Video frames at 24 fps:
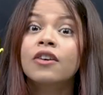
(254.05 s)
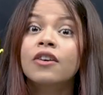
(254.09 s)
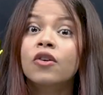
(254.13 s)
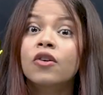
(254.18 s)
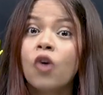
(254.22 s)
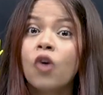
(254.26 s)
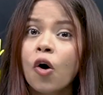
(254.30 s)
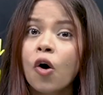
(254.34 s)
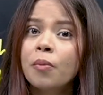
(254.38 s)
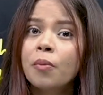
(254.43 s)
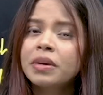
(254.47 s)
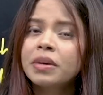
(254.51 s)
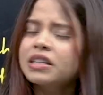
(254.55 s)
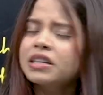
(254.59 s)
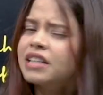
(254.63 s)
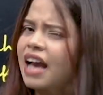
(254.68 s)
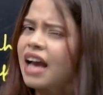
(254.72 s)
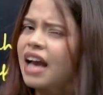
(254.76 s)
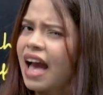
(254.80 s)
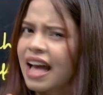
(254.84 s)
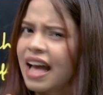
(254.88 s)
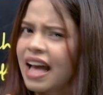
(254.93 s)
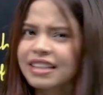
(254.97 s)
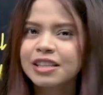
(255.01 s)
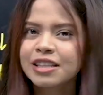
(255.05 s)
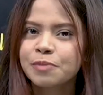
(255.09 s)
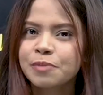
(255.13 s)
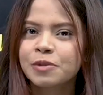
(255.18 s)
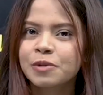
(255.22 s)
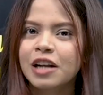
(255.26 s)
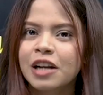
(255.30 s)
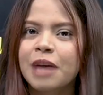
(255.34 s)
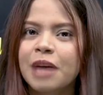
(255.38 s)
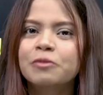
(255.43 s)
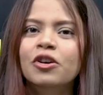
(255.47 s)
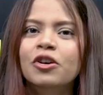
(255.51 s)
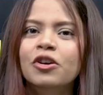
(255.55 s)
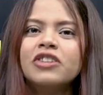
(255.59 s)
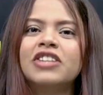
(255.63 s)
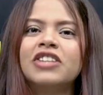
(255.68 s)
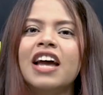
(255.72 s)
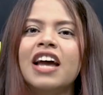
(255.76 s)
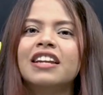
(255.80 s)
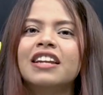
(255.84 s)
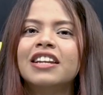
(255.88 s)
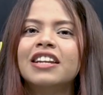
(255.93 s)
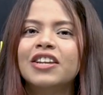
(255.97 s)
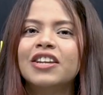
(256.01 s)
comment and subscribe to our
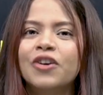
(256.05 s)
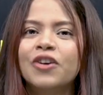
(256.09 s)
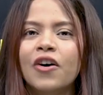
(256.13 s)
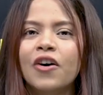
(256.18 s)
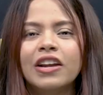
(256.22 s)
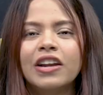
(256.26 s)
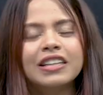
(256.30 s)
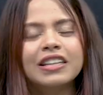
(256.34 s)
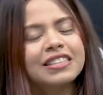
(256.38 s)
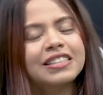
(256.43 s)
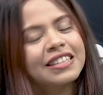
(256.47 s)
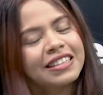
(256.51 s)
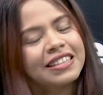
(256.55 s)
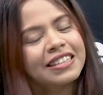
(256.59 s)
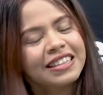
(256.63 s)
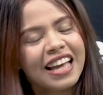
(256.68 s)
channel Ecoholics.